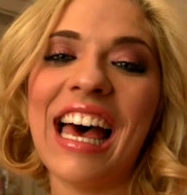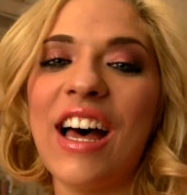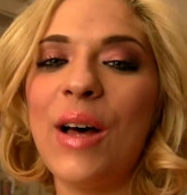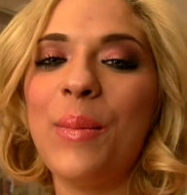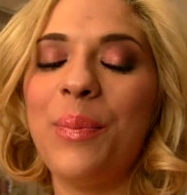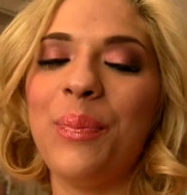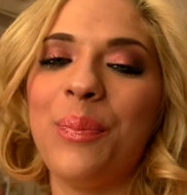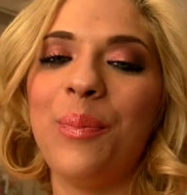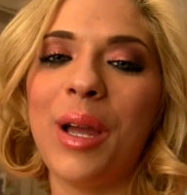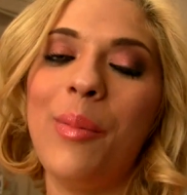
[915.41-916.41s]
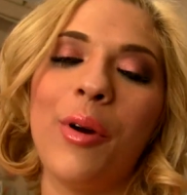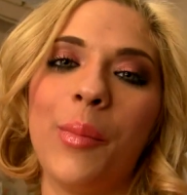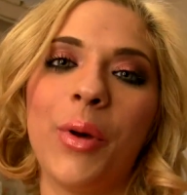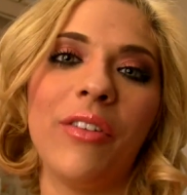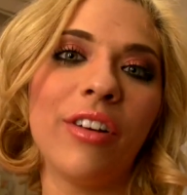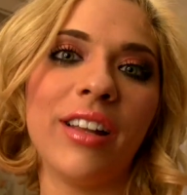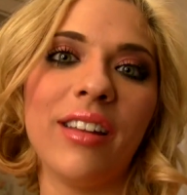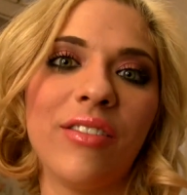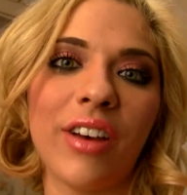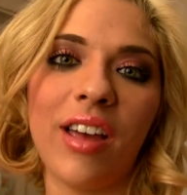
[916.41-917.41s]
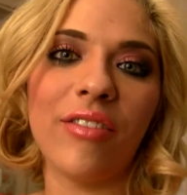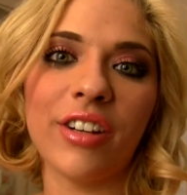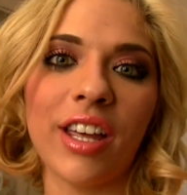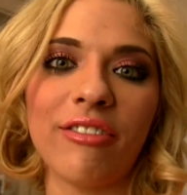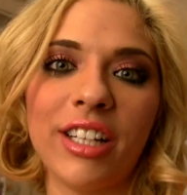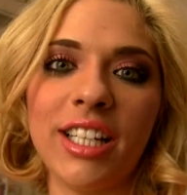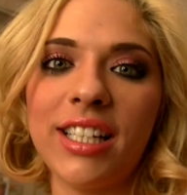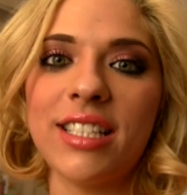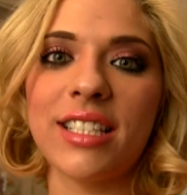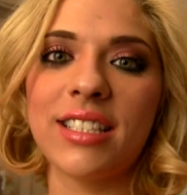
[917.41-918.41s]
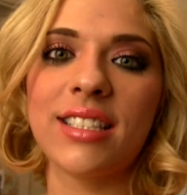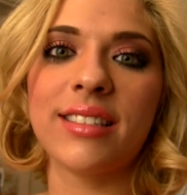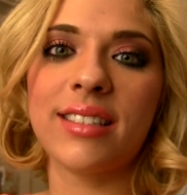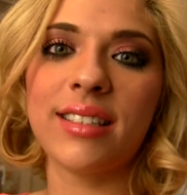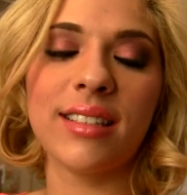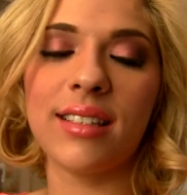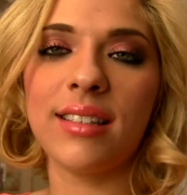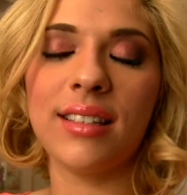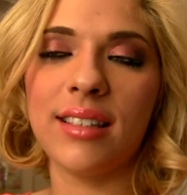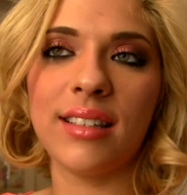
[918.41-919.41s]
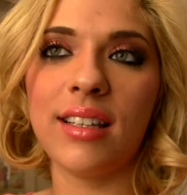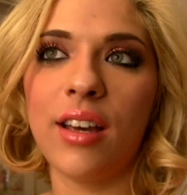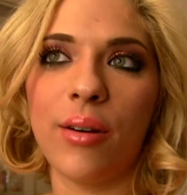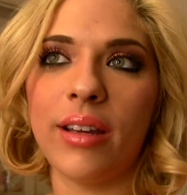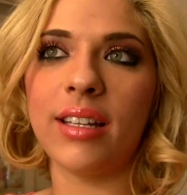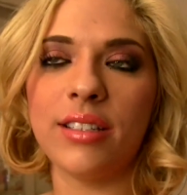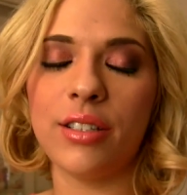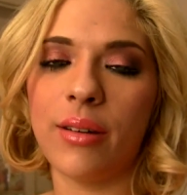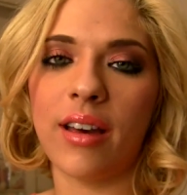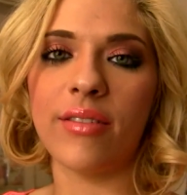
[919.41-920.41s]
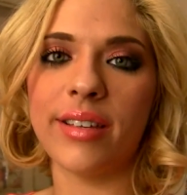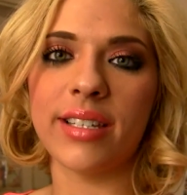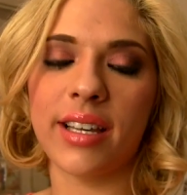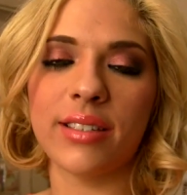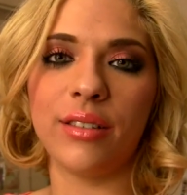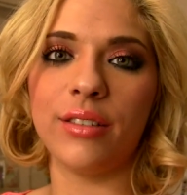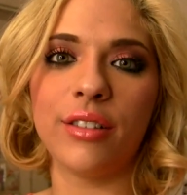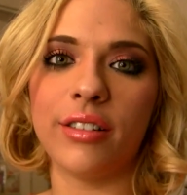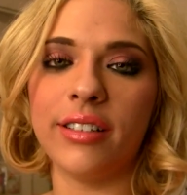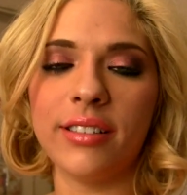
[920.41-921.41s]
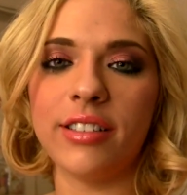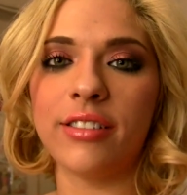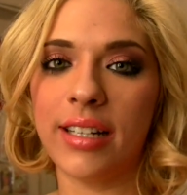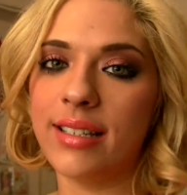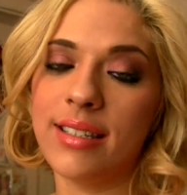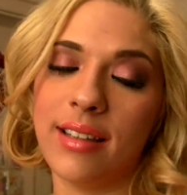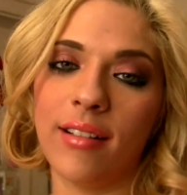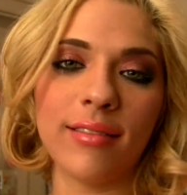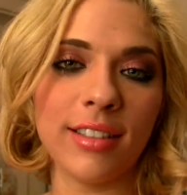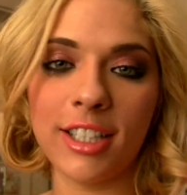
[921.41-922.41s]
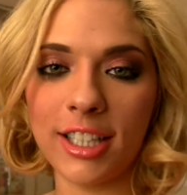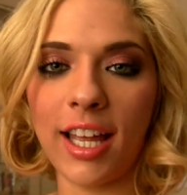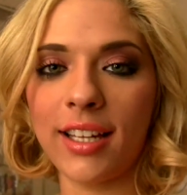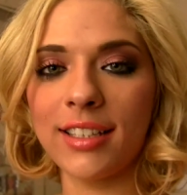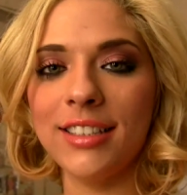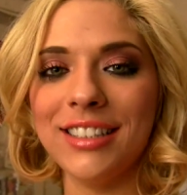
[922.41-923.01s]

My poor boyfriend, if I ever get one, is going to have his asshole torn to shreds, so good luck.